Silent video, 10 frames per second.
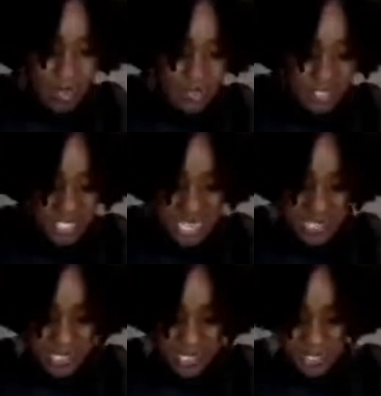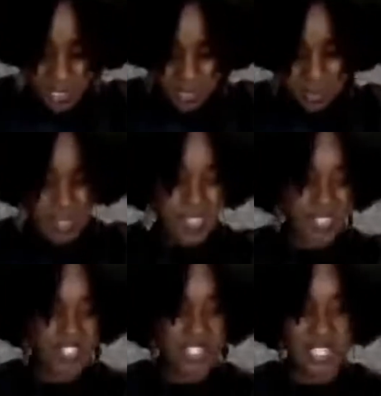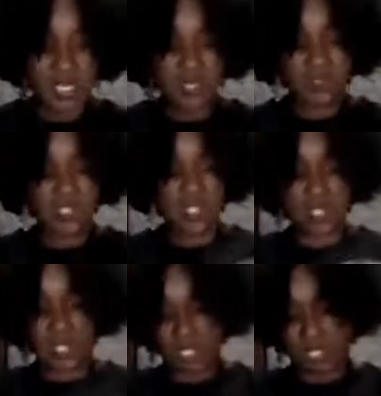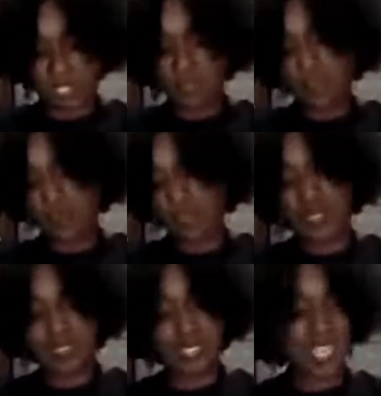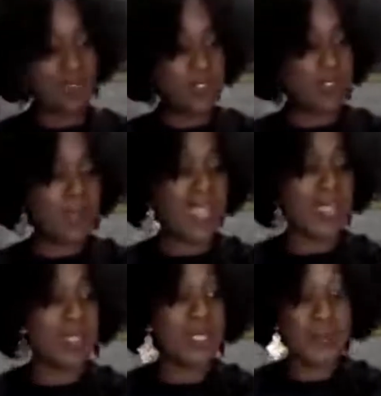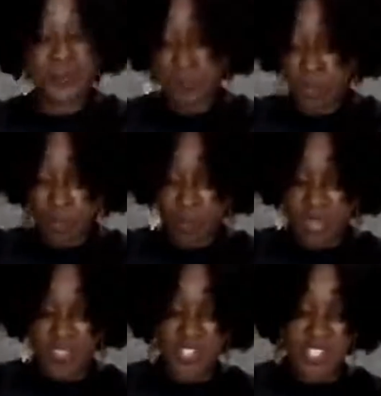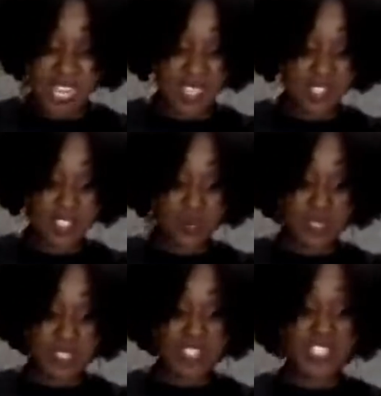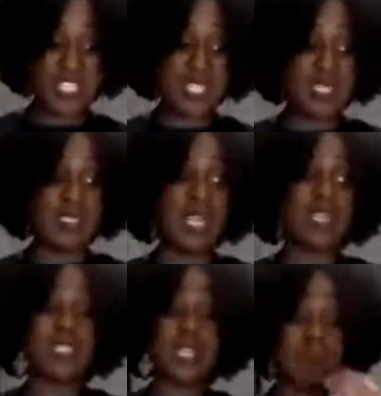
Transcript: one of the challenges with this cheese, I'm just gonna dump the rest because I have another package. One of the challenges with this cheese, I